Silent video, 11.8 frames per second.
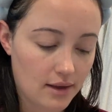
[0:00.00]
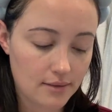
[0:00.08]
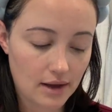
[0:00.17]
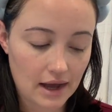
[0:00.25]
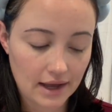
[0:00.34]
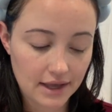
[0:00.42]

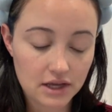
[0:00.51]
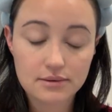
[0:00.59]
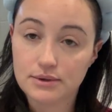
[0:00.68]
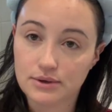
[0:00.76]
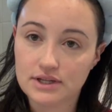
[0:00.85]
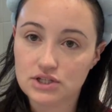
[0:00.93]
I
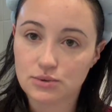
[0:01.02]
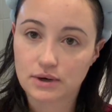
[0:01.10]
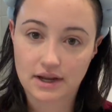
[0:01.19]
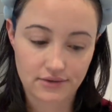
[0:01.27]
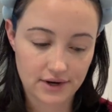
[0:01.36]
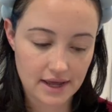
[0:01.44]
commute into work
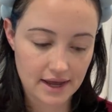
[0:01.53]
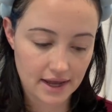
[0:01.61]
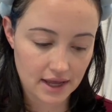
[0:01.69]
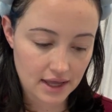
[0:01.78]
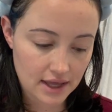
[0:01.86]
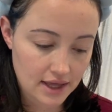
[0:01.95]
every day.
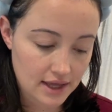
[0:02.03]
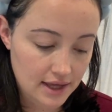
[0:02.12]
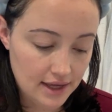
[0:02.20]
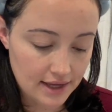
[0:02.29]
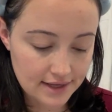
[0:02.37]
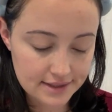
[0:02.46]

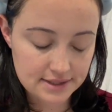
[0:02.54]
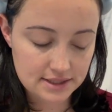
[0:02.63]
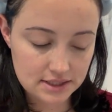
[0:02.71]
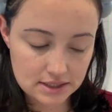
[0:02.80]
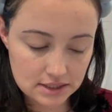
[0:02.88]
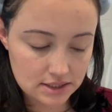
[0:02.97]

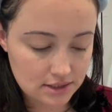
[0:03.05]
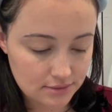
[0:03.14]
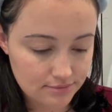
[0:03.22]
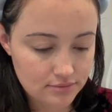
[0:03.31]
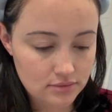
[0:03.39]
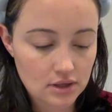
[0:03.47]
It's
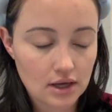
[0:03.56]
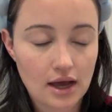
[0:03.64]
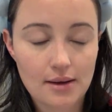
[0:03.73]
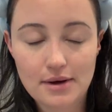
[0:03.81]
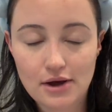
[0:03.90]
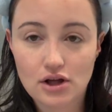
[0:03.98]

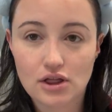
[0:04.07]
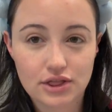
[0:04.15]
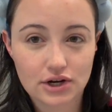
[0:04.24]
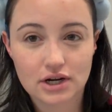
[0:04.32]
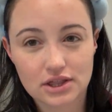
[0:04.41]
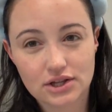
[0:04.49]
about a
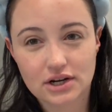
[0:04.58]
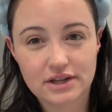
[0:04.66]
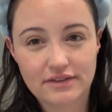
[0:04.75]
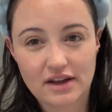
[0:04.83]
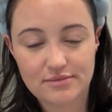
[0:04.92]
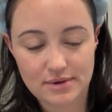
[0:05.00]

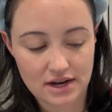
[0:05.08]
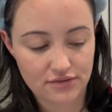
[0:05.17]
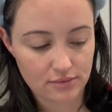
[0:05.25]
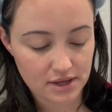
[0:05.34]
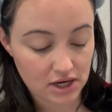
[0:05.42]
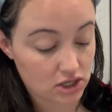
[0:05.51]
30-35 minute
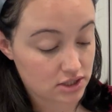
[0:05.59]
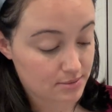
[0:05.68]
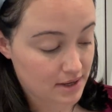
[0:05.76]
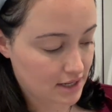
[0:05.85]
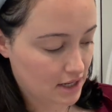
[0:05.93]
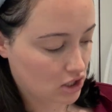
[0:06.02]
from here,
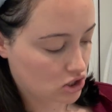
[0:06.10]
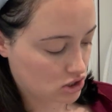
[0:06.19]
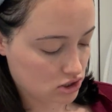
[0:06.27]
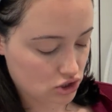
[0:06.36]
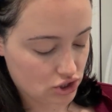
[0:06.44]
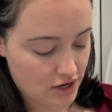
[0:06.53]
depending on
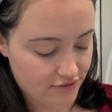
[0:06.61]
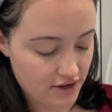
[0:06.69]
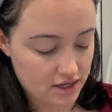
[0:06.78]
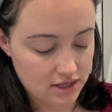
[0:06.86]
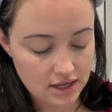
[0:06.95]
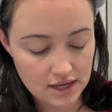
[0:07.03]
the
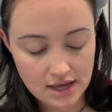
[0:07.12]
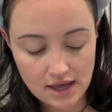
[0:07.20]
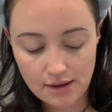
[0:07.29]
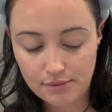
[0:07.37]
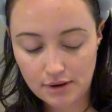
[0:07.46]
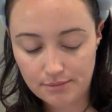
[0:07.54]
traffic.
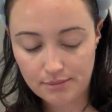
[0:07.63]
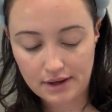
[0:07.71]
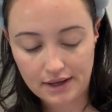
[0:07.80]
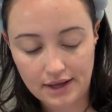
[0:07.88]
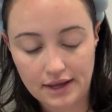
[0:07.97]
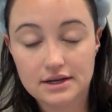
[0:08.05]
But
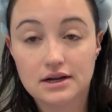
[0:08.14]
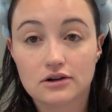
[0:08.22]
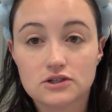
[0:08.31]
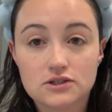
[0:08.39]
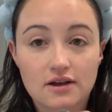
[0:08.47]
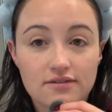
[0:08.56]
my
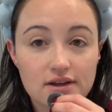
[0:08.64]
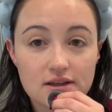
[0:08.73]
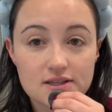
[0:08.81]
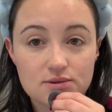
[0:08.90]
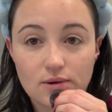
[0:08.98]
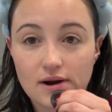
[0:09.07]
doctor's
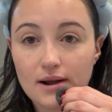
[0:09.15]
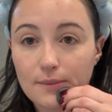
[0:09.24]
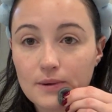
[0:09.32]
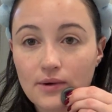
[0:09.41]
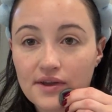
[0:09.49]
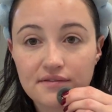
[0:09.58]
office, where I'm
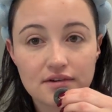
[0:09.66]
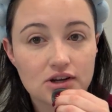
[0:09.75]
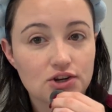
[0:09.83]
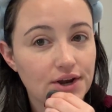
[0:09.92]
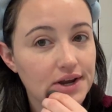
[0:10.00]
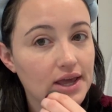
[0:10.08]
going for
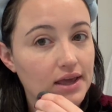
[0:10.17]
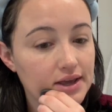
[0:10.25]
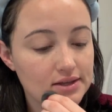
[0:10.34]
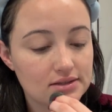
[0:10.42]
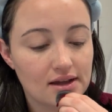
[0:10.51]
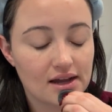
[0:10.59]
training,
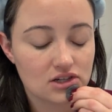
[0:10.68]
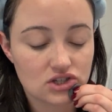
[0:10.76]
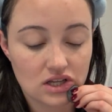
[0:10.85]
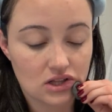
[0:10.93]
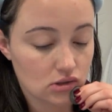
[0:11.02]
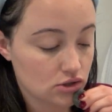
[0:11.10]
is
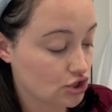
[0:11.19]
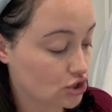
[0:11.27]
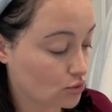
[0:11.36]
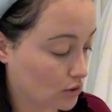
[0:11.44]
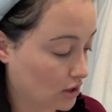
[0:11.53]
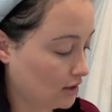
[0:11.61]
actually closer to
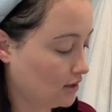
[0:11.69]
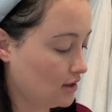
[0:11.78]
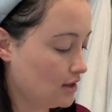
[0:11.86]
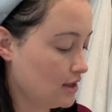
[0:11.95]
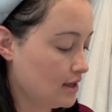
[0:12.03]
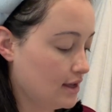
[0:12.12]
work.
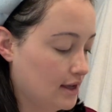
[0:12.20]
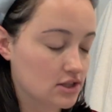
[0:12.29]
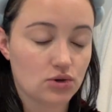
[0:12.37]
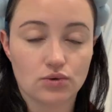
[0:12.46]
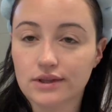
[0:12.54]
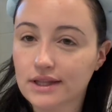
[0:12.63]
It's
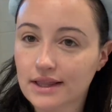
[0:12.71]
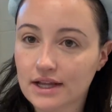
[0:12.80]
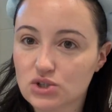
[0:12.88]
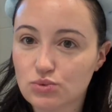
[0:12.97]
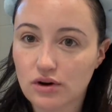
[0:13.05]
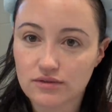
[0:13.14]
only like
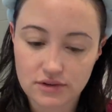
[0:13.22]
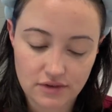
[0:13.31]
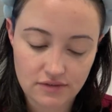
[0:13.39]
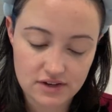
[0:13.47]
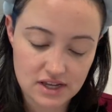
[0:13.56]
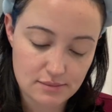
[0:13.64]
12 to
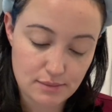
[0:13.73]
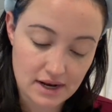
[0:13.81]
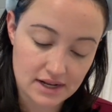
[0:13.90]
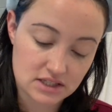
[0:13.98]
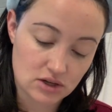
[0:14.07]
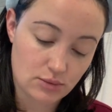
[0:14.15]
15
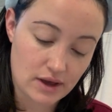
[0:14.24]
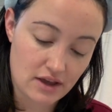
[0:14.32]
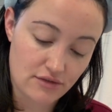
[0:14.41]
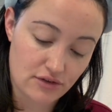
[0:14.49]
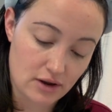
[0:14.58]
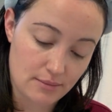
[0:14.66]
minutes away
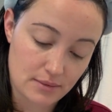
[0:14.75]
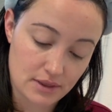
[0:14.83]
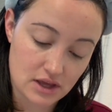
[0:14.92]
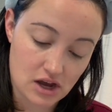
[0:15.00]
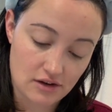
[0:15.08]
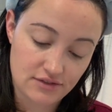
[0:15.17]
from
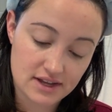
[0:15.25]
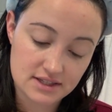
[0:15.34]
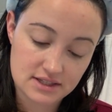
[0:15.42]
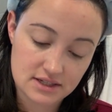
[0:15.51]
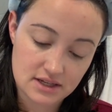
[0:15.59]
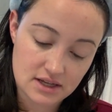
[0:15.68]
the office.